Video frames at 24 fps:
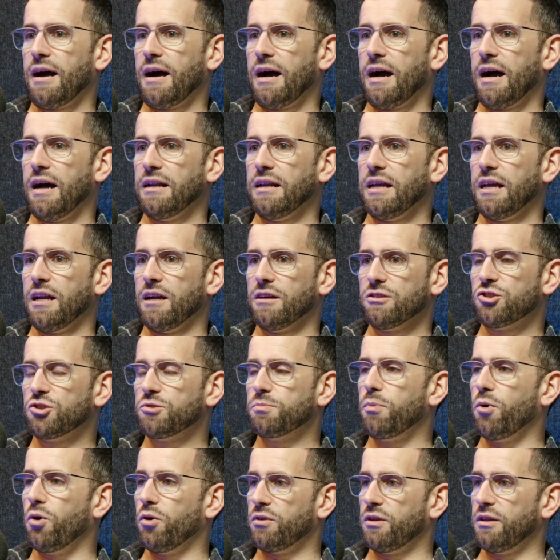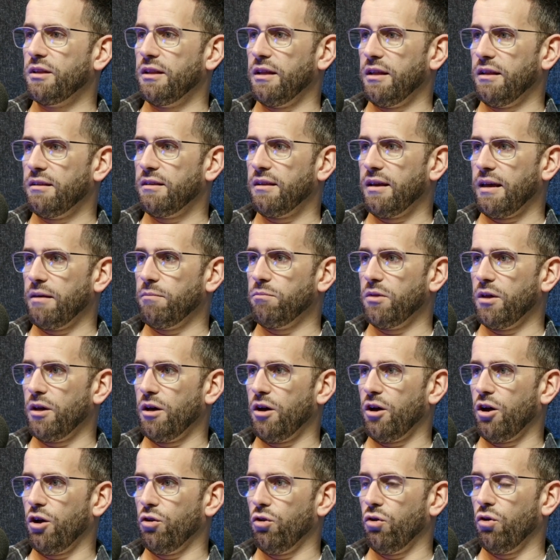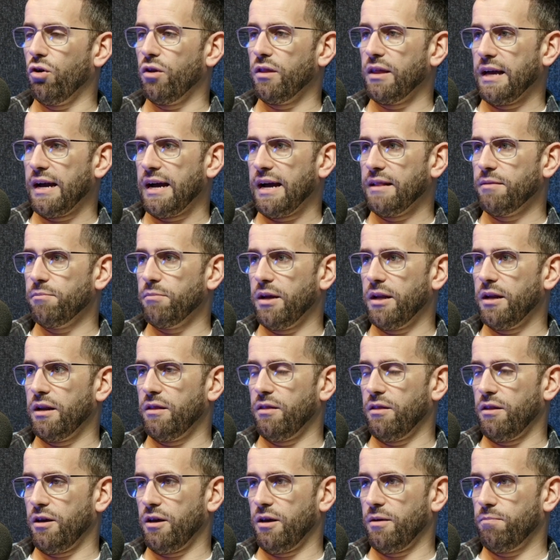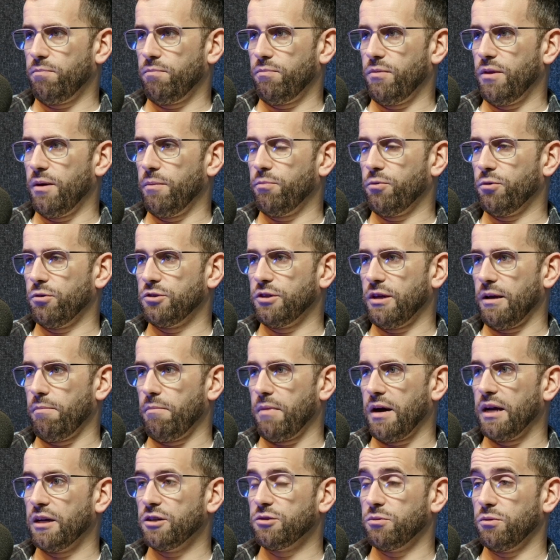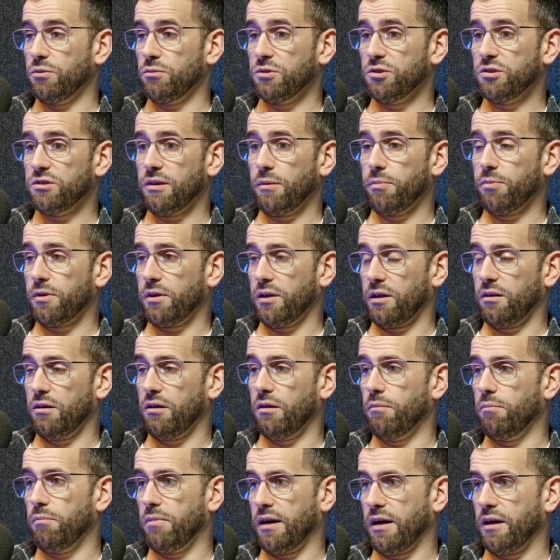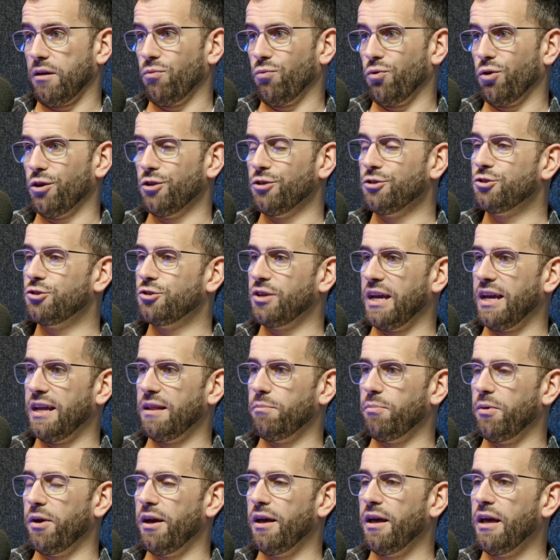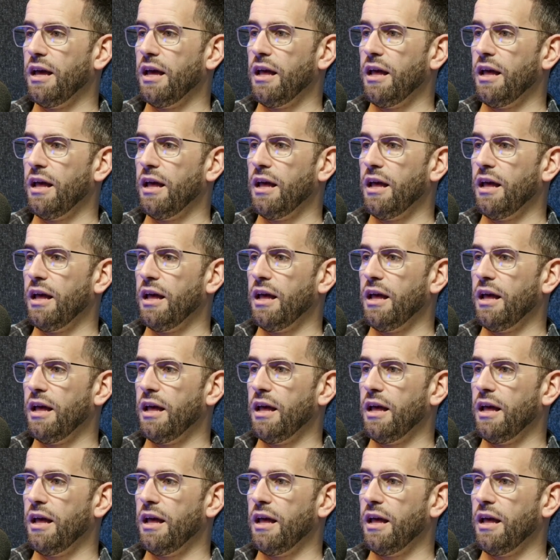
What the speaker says: And then I spotted at the time that a lot of the admin and the project management was typically done by one trade, but